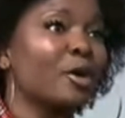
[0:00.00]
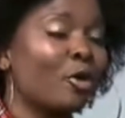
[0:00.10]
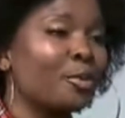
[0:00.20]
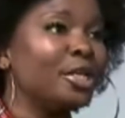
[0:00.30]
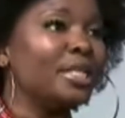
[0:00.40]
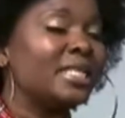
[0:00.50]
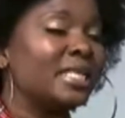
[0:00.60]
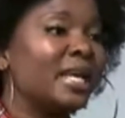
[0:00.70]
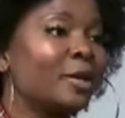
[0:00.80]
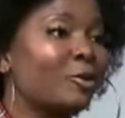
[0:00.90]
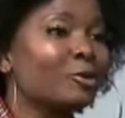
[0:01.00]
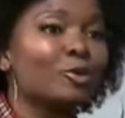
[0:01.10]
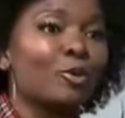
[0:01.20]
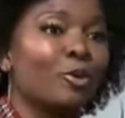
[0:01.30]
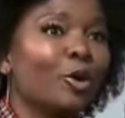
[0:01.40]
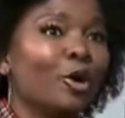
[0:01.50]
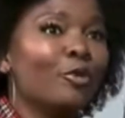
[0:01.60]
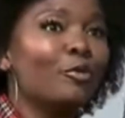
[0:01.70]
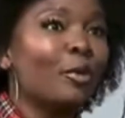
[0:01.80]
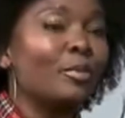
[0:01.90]
the community and also
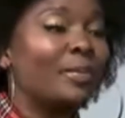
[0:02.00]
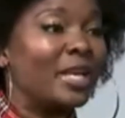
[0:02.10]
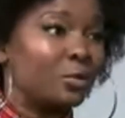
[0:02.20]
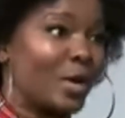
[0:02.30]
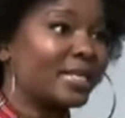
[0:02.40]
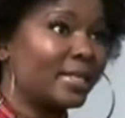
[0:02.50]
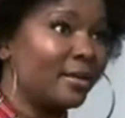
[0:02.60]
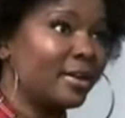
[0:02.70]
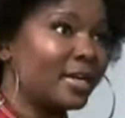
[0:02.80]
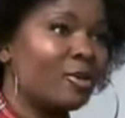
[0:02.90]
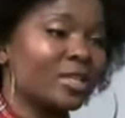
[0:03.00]
from the place where I stay right now,